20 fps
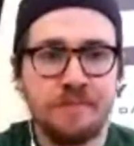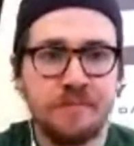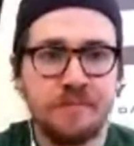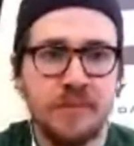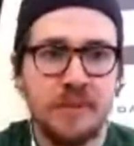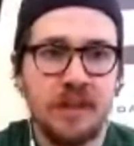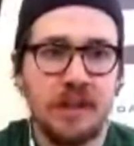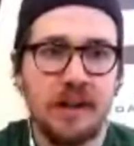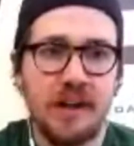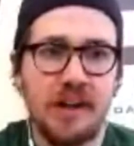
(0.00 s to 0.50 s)

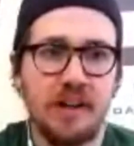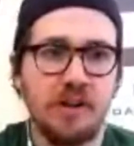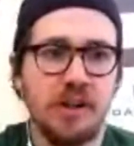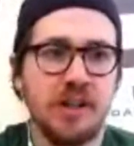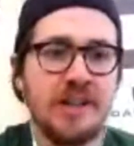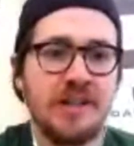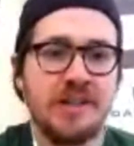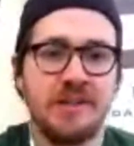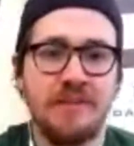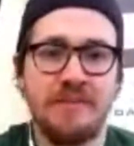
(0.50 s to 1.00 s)
Looking
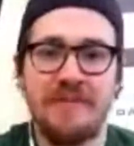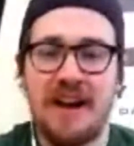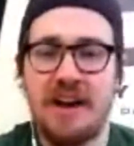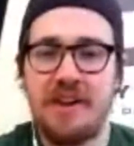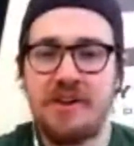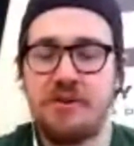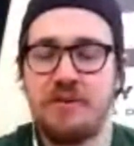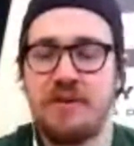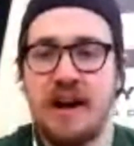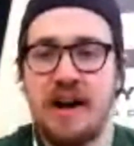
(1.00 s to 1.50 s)
at some
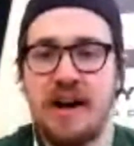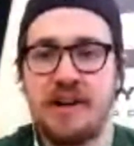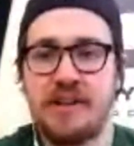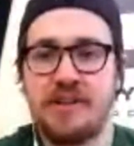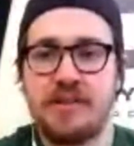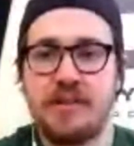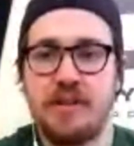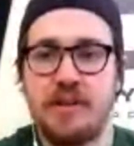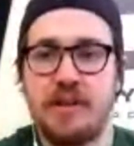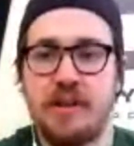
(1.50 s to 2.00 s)
value
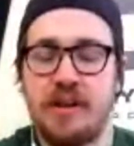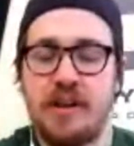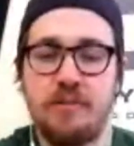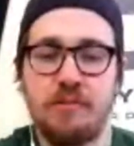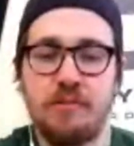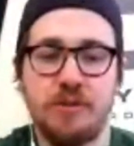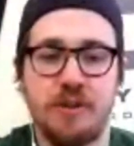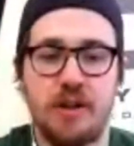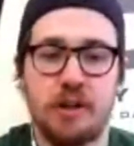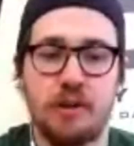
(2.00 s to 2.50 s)
guys,
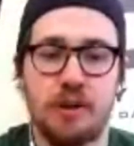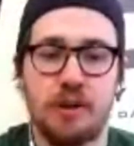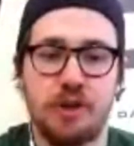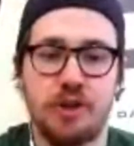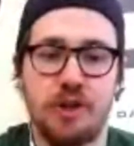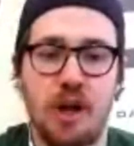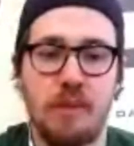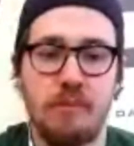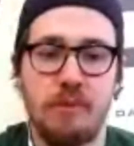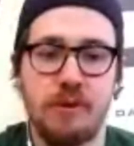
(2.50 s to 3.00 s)
we talked about
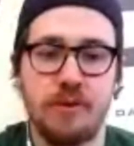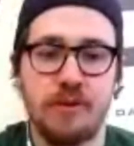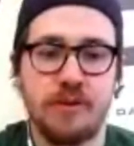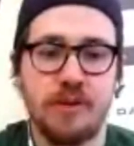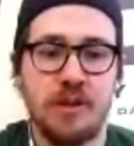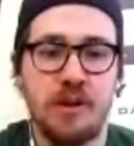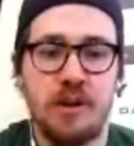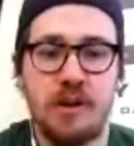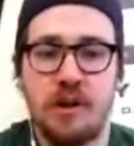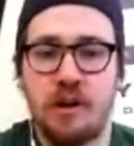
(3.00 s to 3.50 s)
Chalmers.
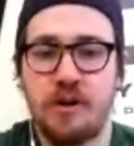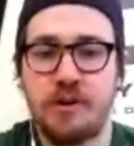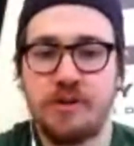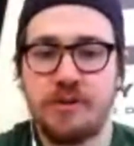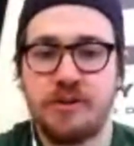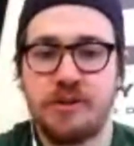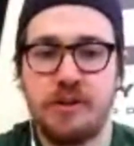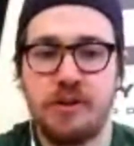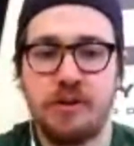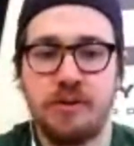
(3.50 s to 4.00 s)

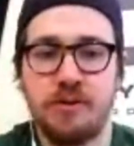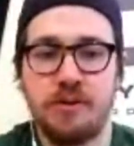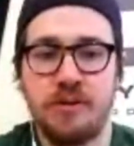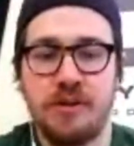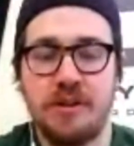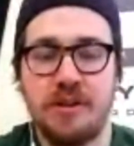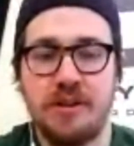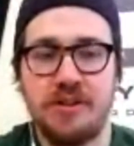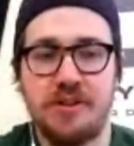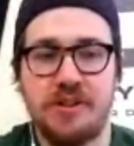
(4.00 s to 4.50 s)
Also,
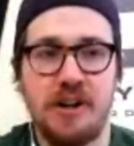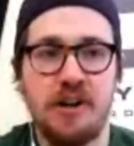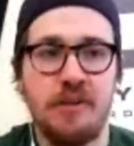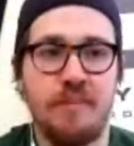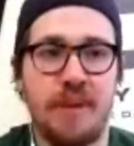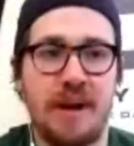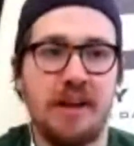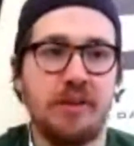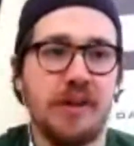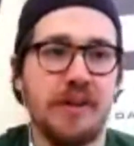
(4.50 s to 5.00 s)
Jared
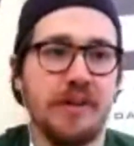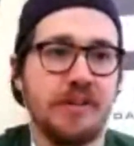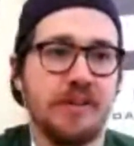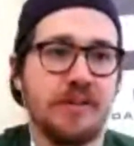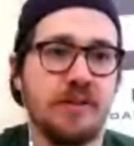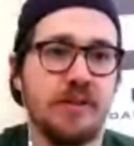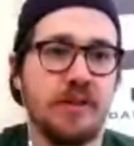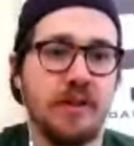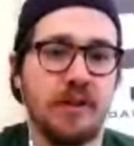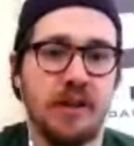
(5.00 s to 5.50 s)

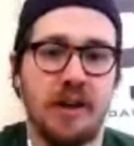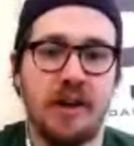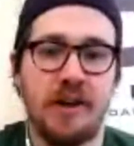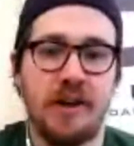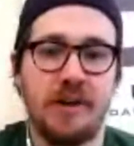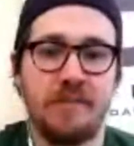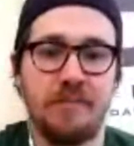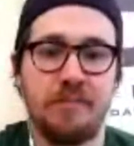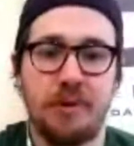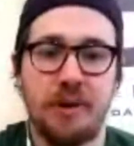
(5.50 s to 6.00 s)
Bayless
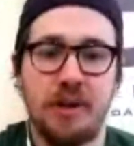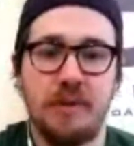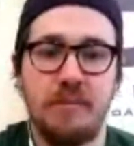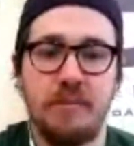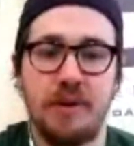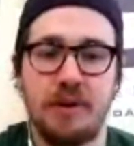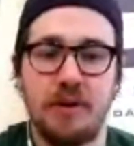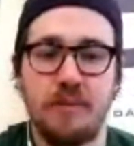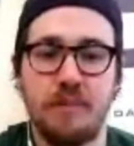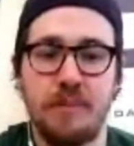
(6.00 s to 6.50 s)
playing
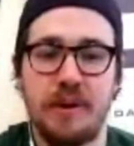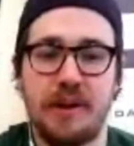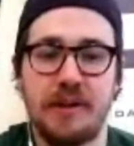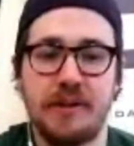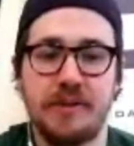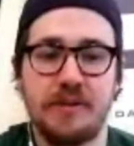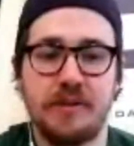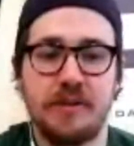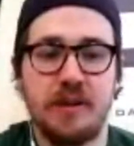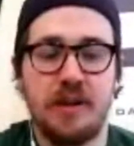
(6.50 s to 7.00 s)
bigger
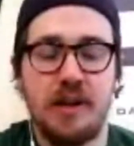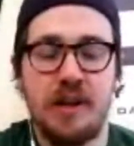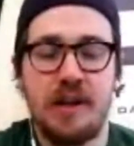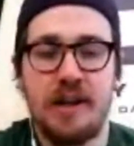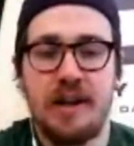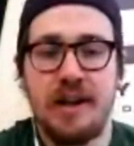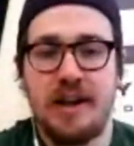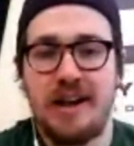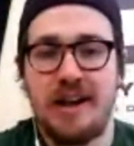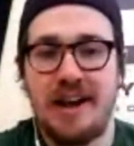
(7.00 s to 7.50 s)
minutes,
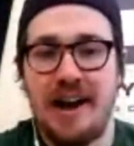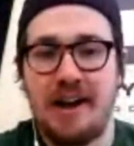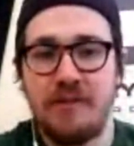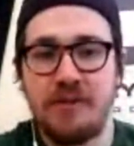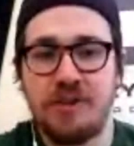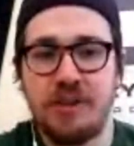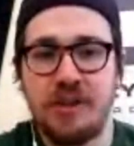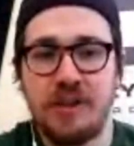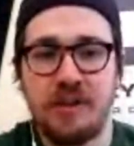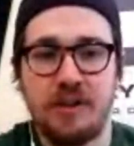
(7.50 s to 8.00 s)

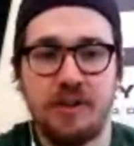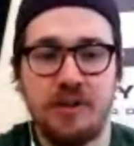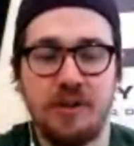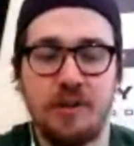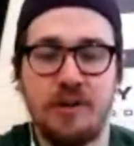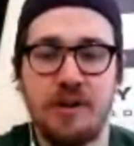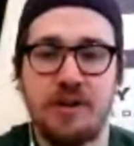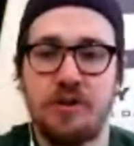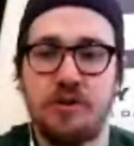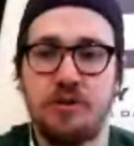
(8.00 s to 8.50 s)
averaging
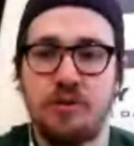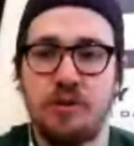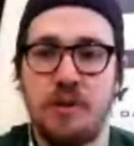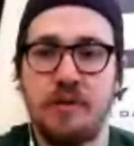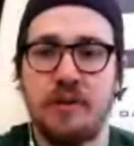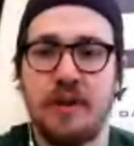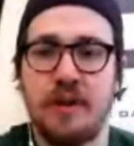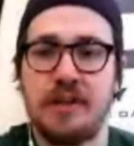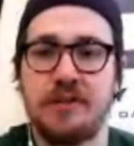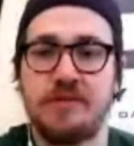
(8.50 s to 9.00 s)
32 over
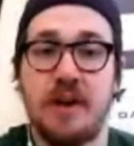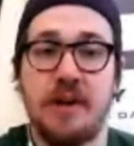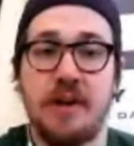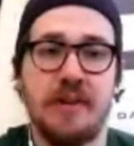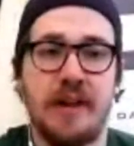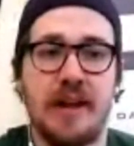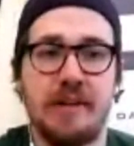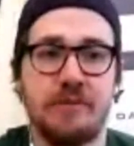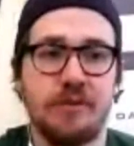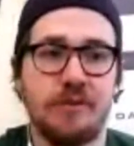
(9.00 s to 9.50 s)
the last five
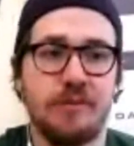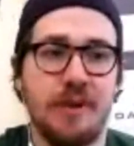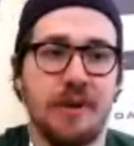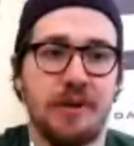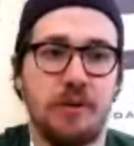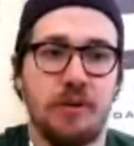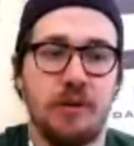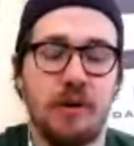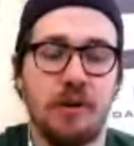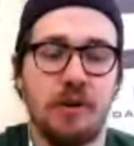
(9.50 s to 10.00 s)
games with
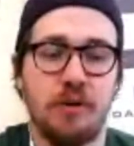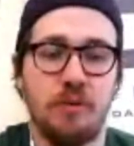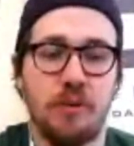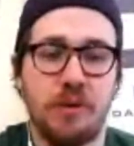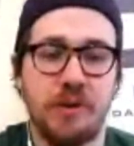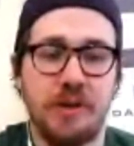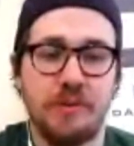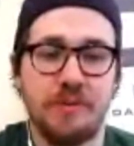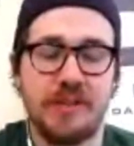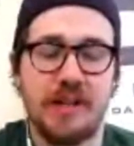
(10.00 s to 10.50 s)
Michael
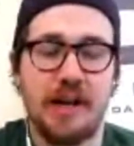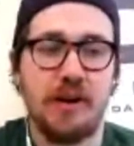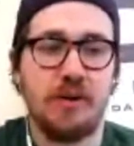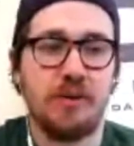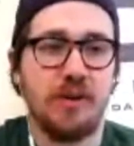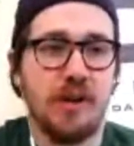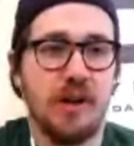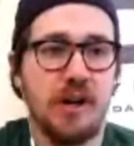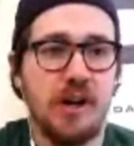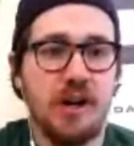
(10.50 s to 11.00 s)
Carter-Williams out.
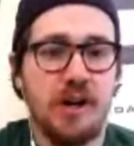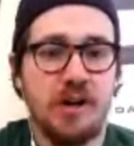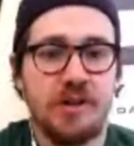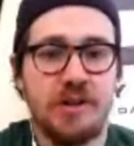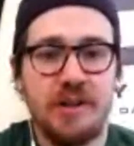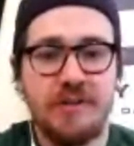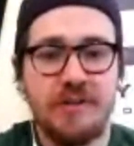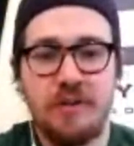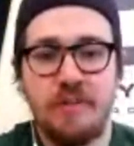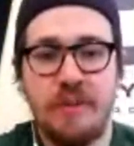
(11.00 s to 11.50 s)

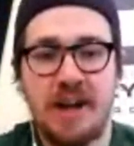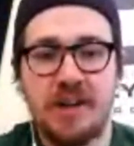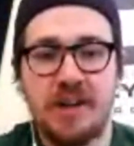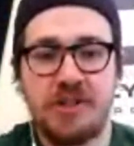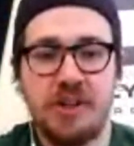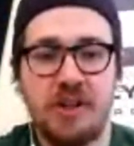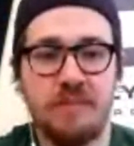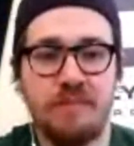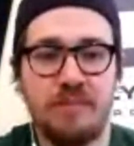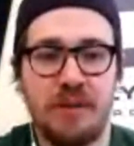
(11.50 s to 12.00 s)
Tougher
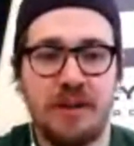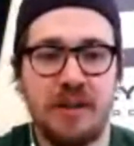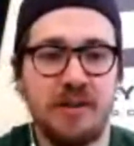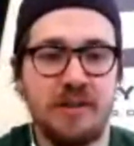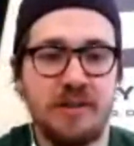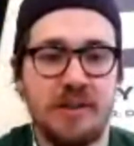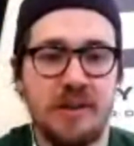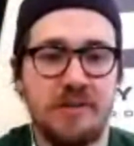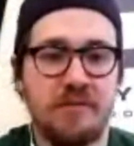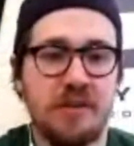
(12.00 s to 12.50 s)
matchup, but
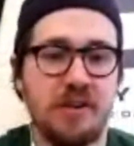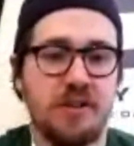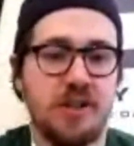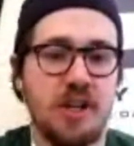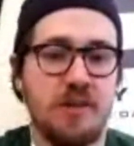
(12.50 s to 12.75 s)
definitely a cheaper